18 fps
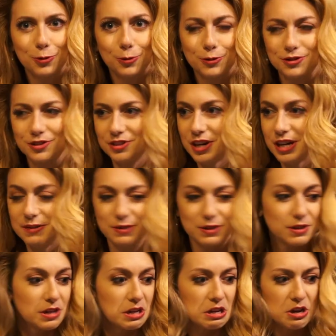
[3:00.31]
cool to not
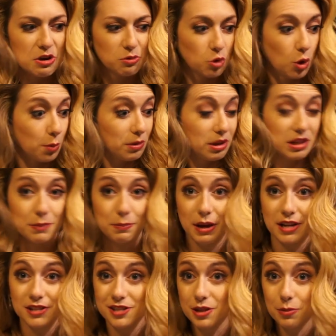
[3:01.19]
even normally the
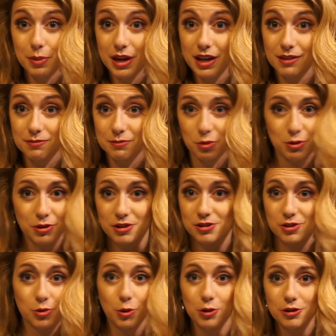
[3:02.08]
band's in the pit or
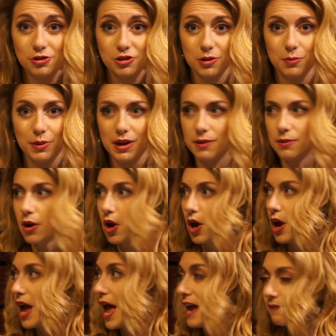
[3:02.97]
there's an orchestra pit.
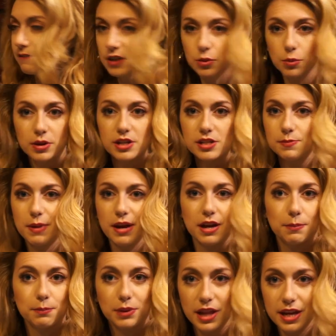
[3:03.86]
Everyone is
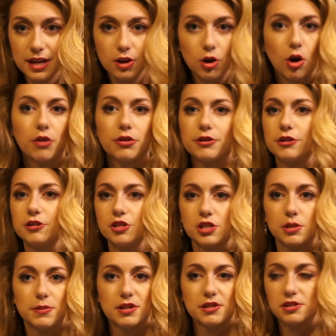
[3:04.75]
pay, playing all their
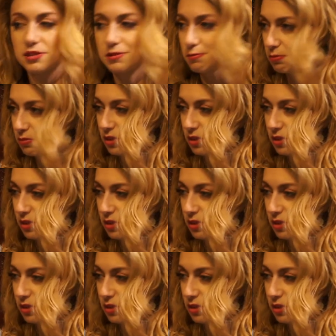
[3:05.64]
instruments